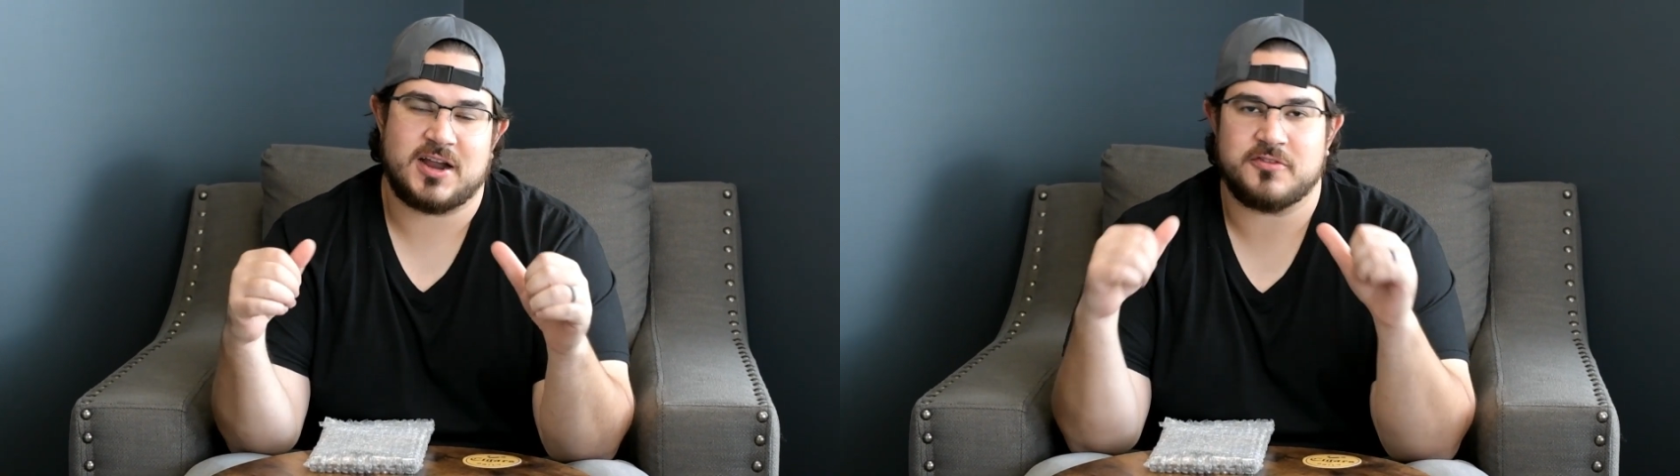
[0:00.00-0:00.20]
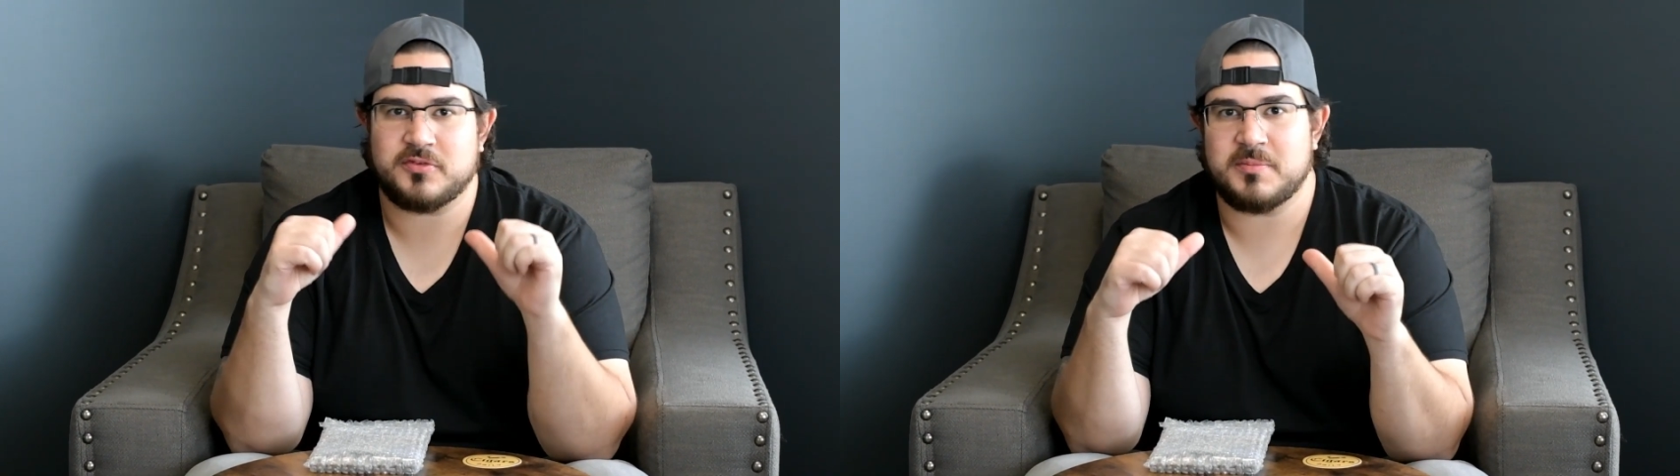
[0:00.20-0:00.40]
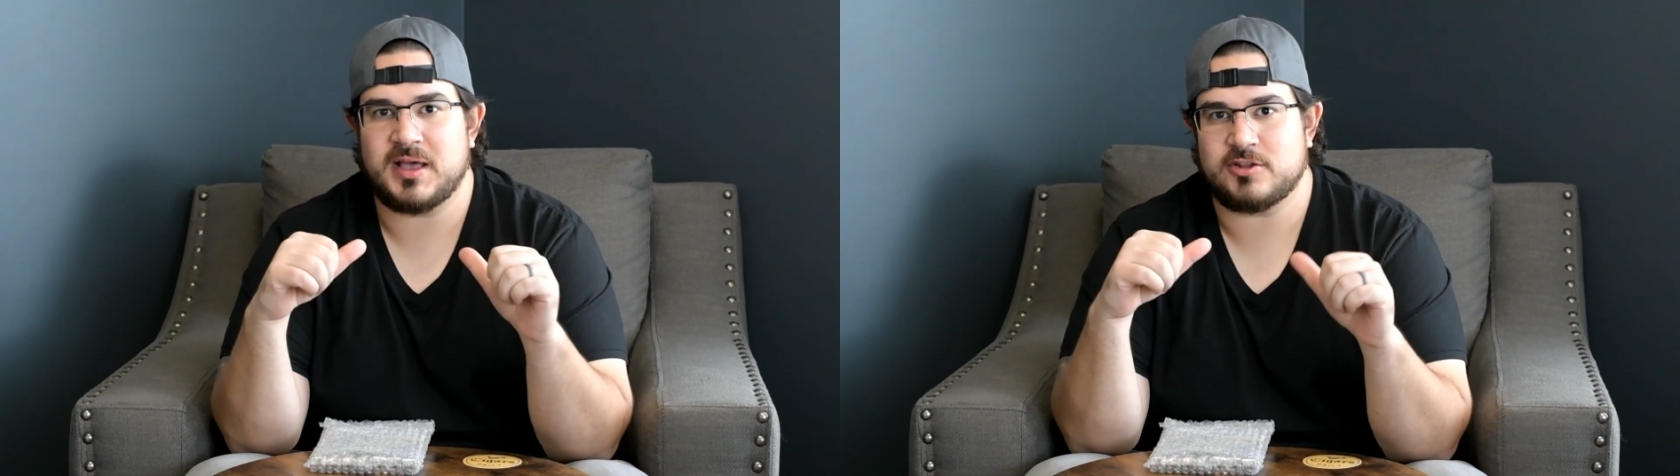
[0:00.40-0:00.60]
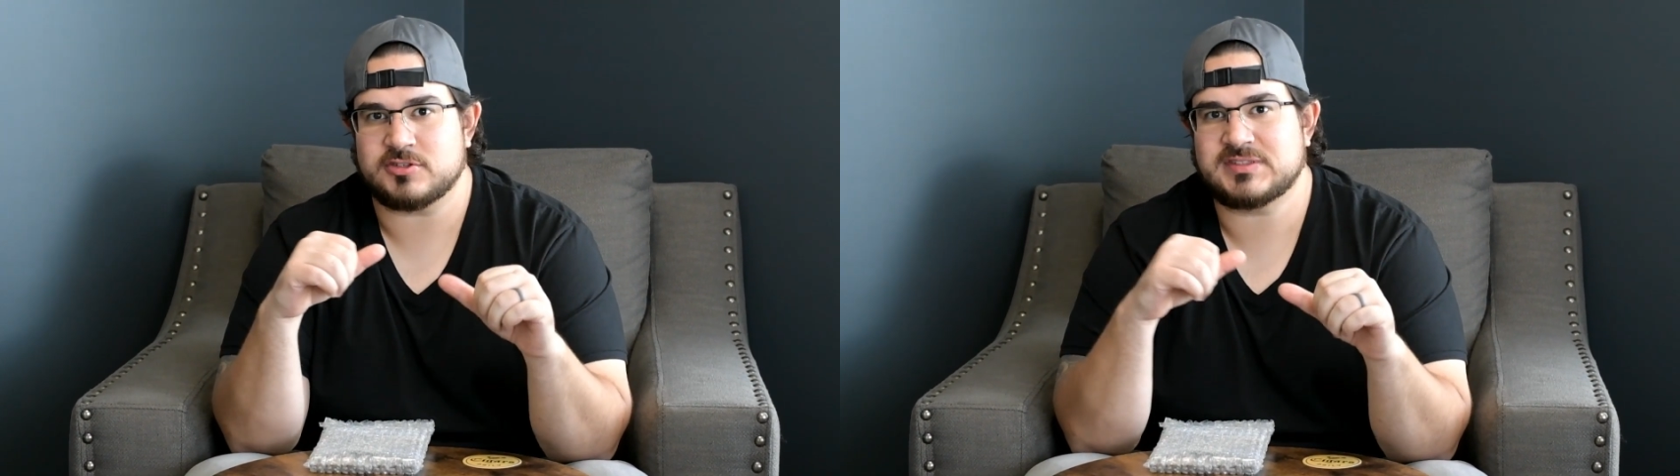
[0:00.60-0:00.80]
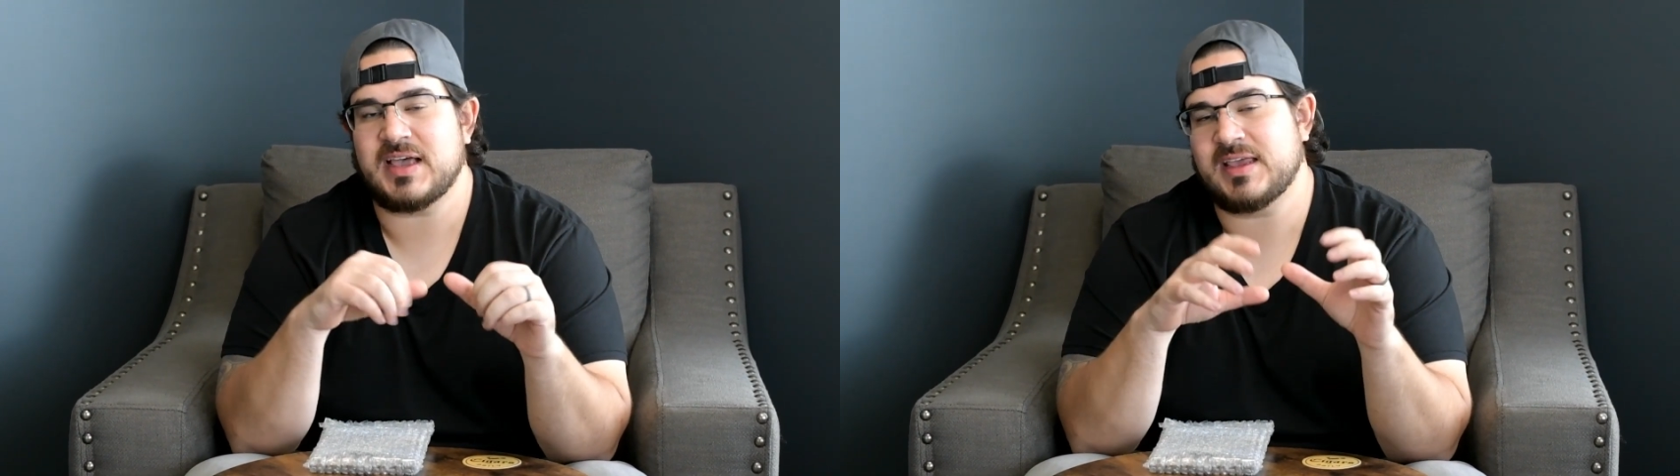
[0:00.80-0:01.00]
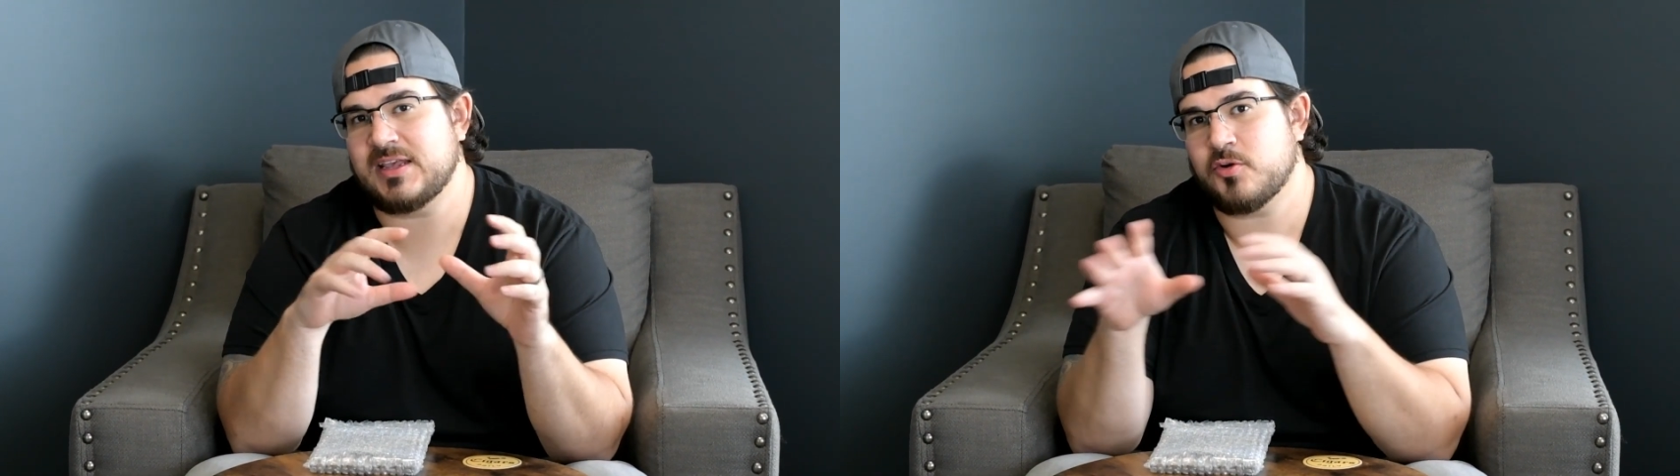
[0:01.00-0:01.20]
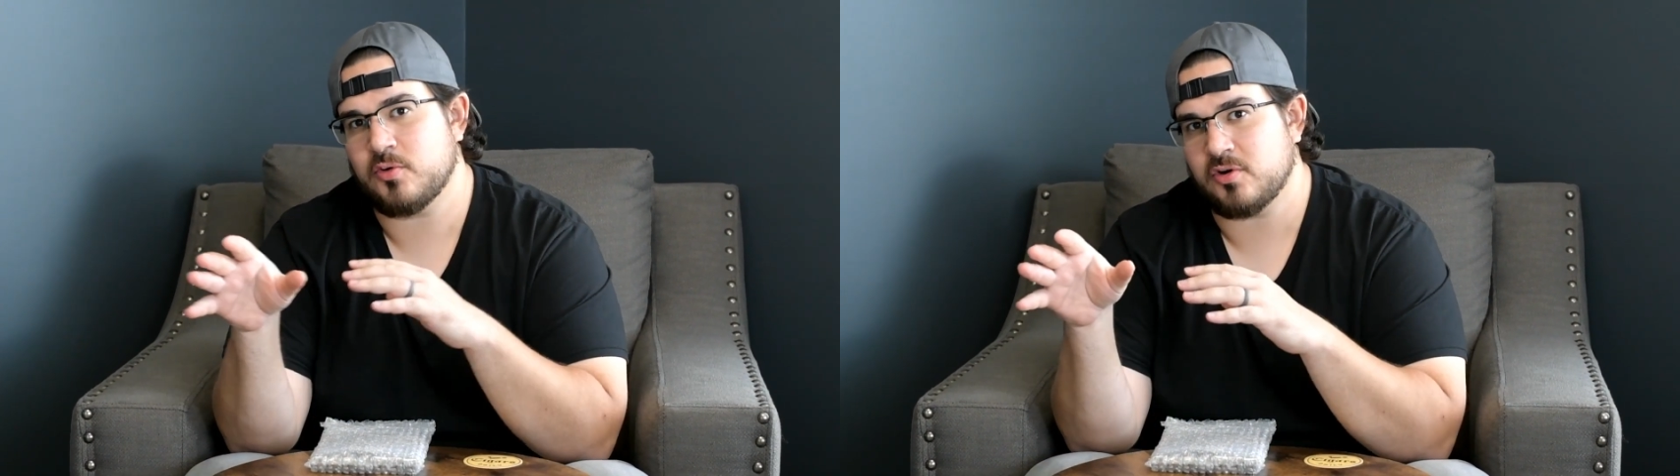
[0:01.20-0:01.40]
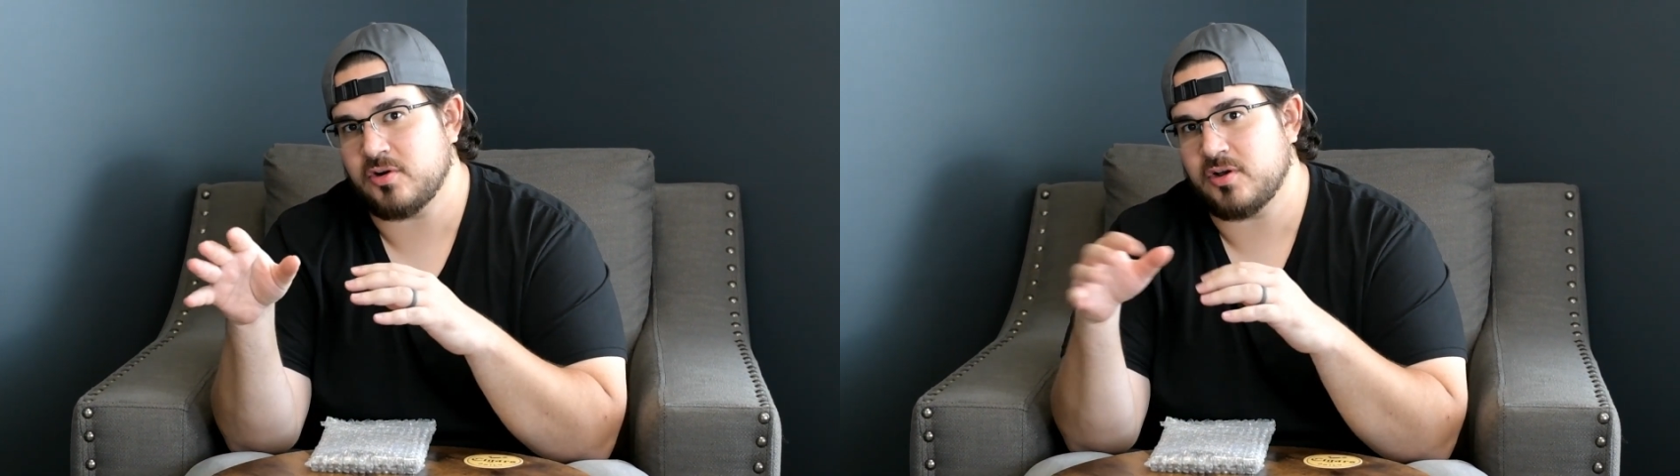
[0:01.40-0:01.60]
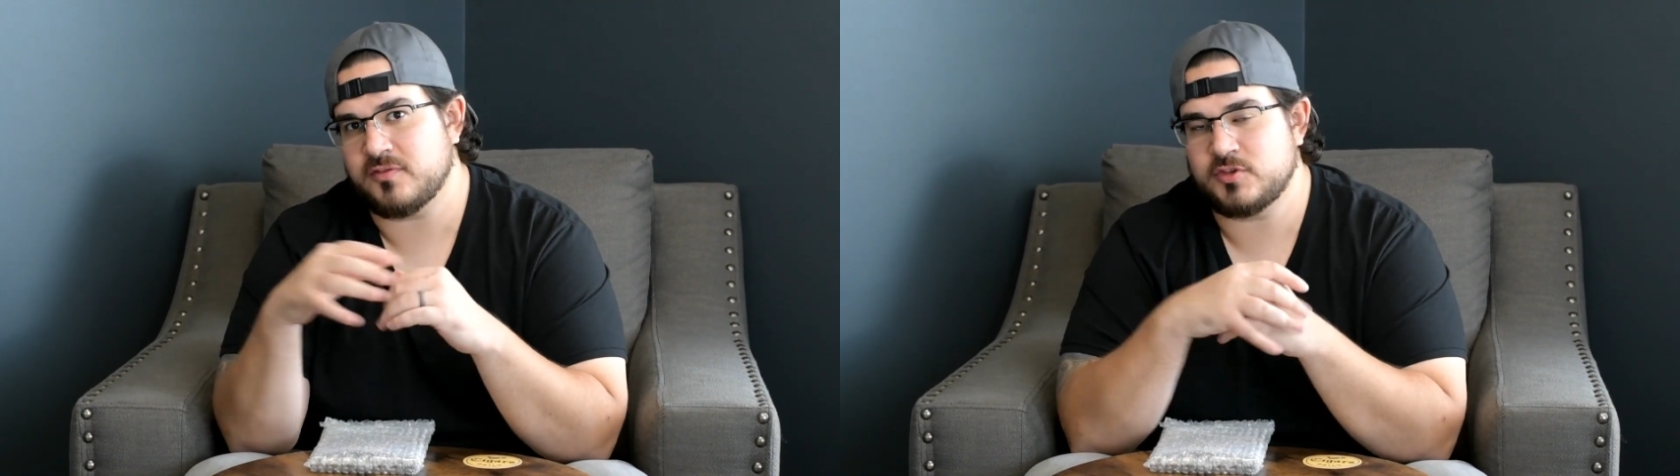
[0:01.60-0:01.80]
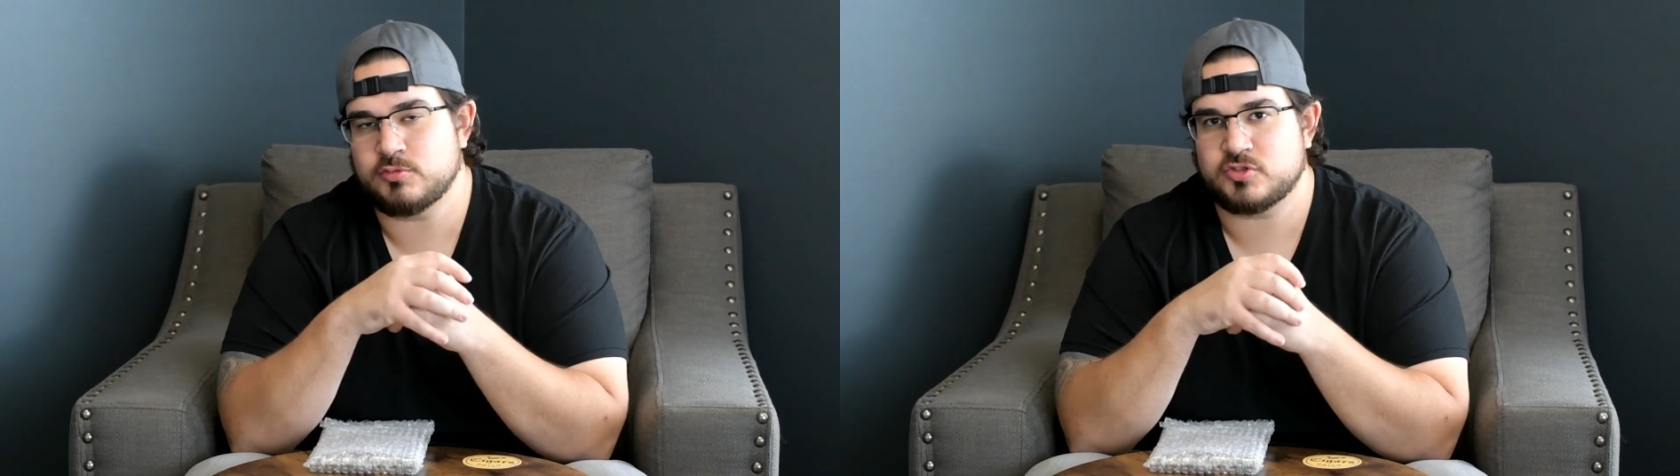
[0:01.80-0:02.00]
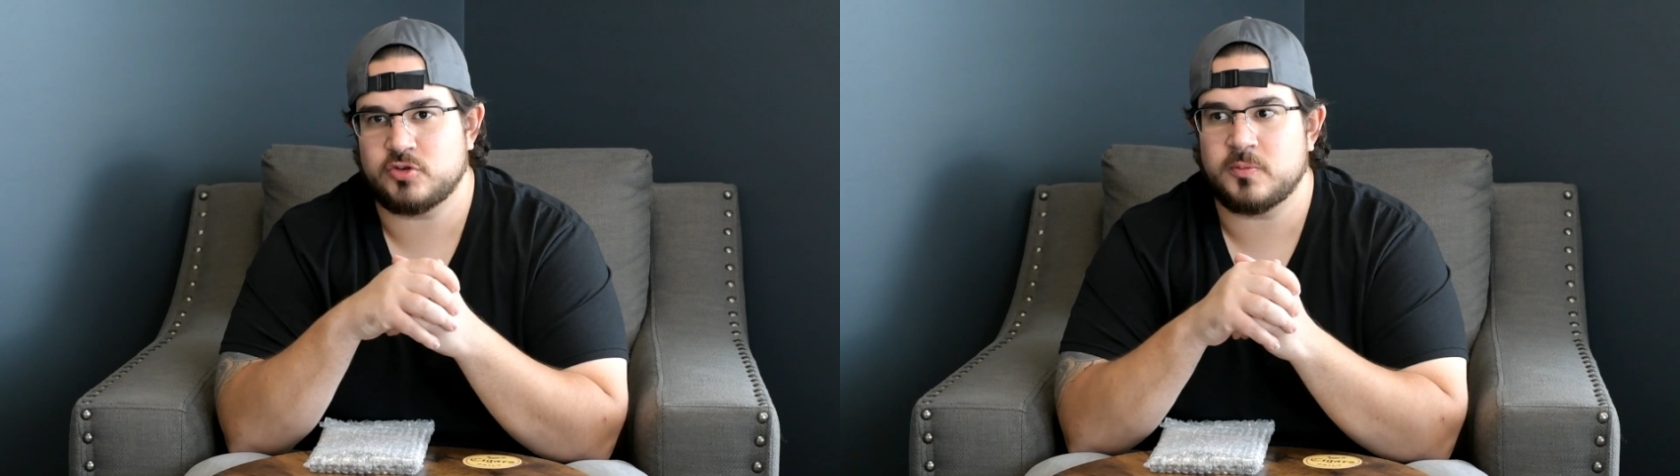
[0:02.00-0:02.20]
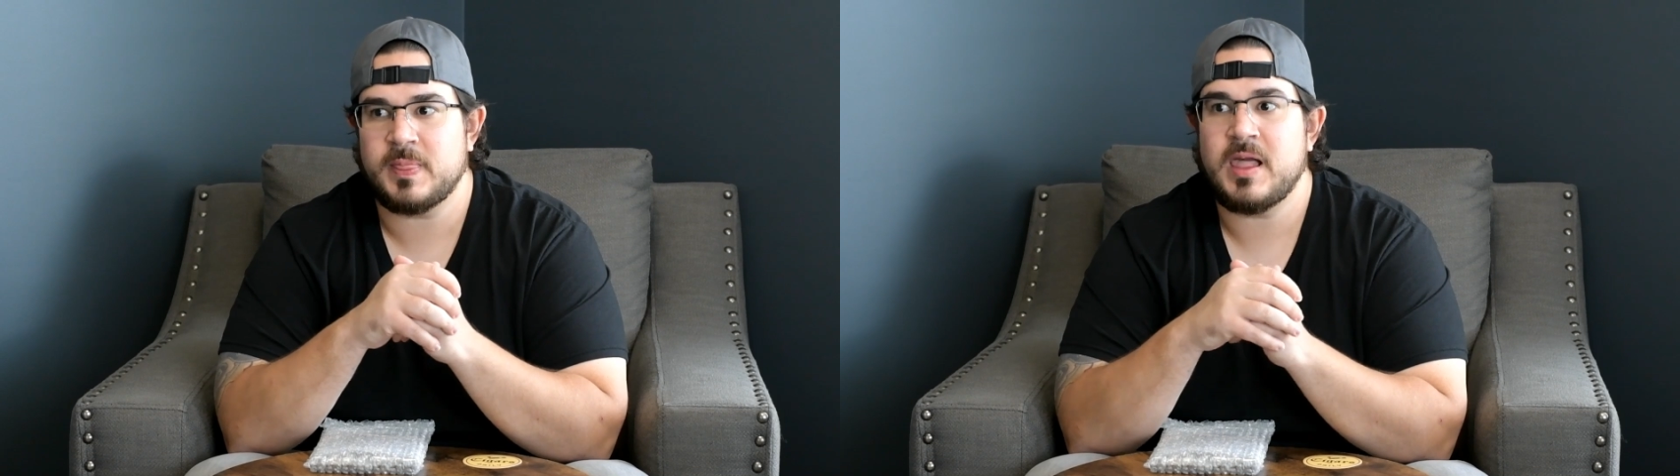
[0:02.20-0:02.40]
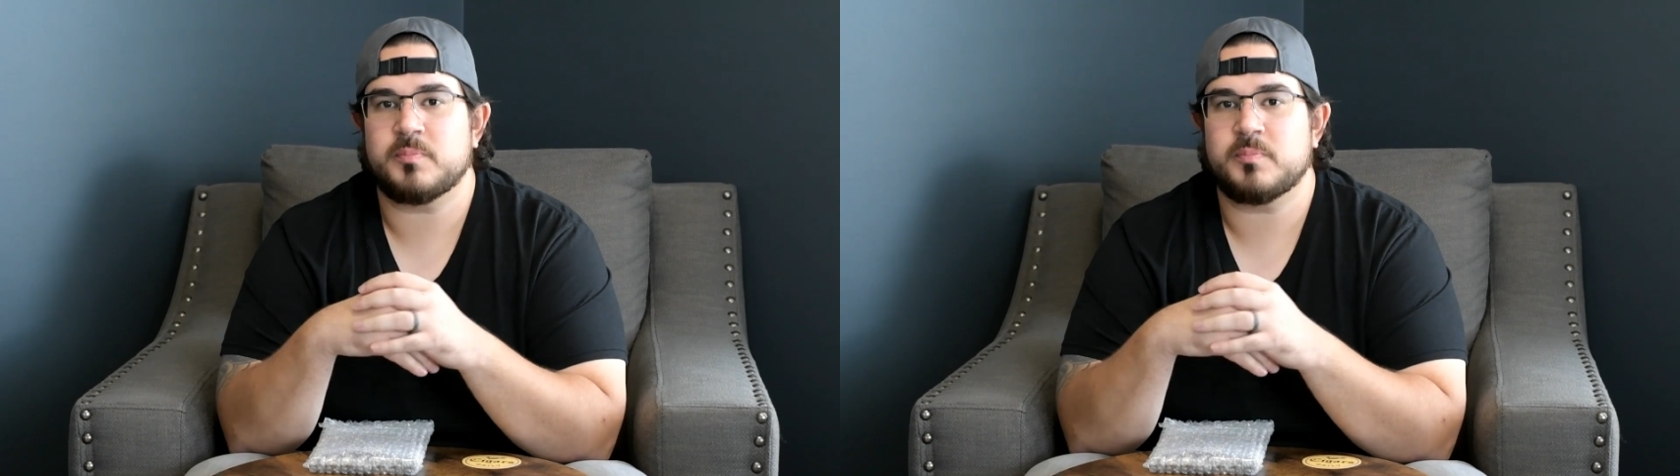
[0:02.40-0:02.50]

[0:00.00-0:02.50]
out from my little tiny corner of YouTube,